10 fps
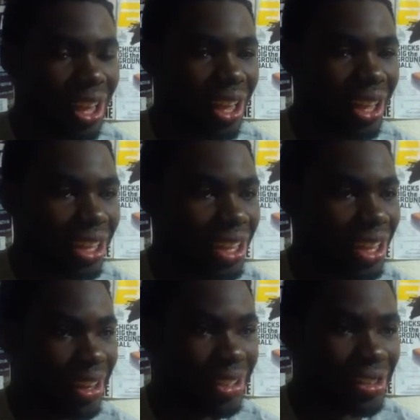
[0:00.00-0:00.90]
and he
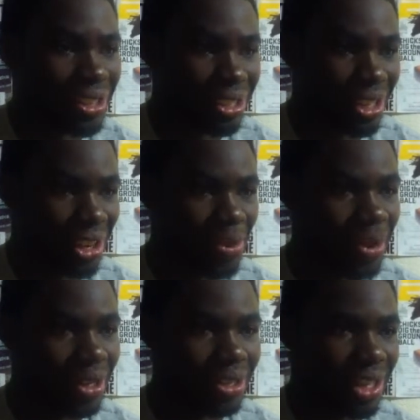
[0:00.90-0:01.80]
kind of shrugs it off
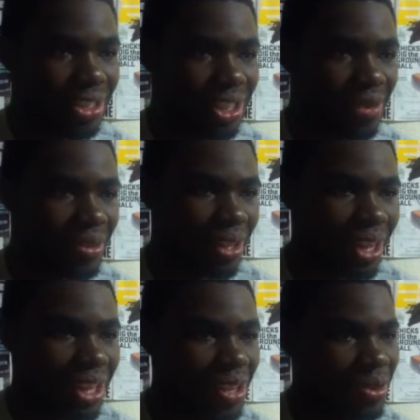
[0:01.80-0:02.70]
because that's something
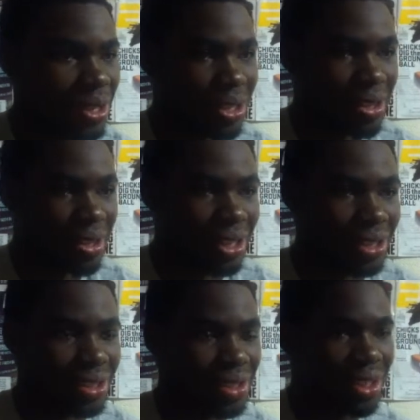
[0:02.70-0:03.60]
that he would do
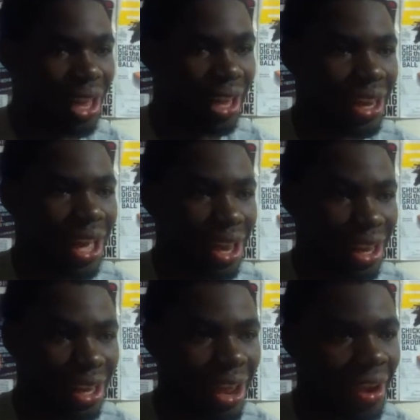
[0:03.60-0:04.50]
that's like not
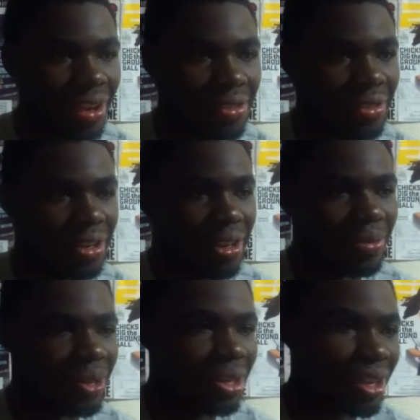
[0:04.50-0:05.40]
out of character for him.
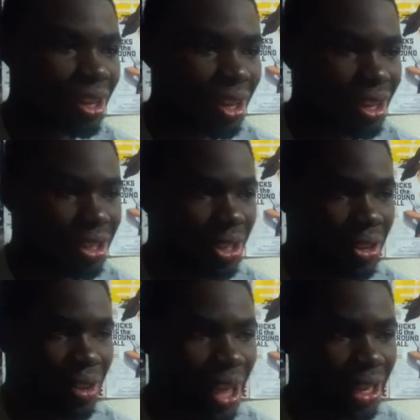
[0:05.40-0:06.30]

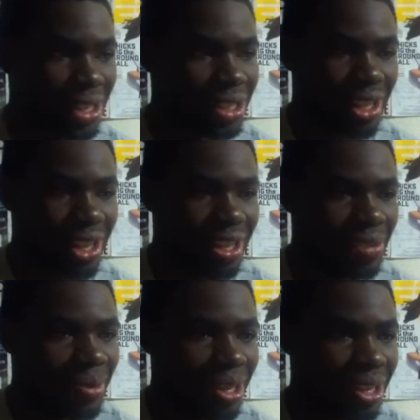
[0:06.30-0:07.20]
So I just thank
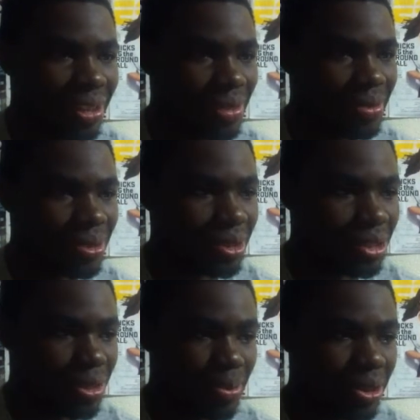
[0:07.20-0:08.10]
him, and he
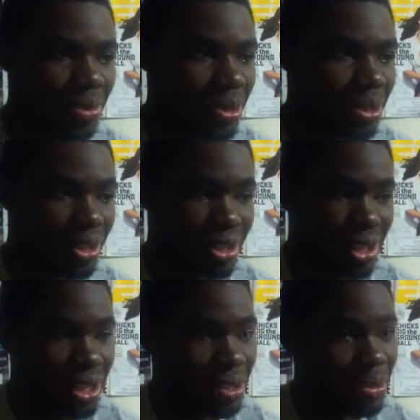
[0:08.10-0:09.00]
pretty much says,
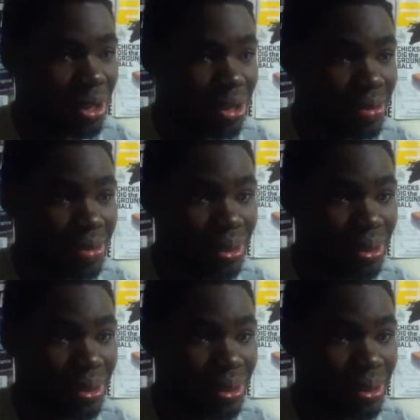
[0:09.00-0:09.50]
hey, you're welcome.